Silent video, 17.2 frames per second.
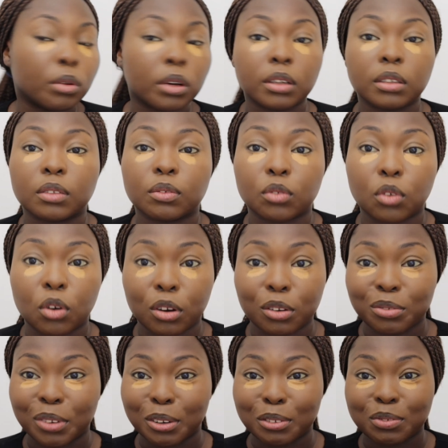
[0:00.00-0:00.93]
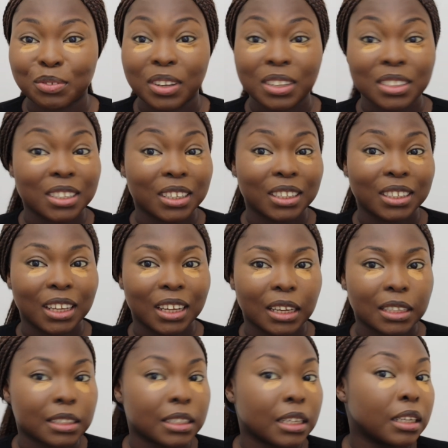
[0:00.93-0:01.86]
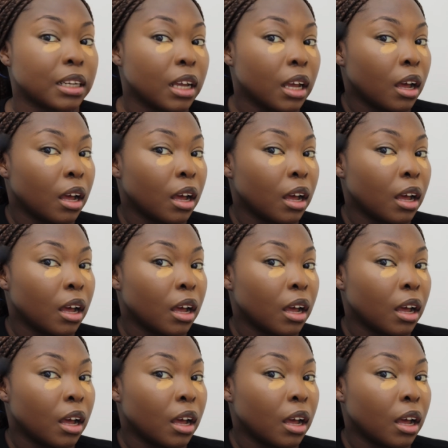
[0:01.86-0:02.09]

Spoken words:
because I've got a round face again like I said,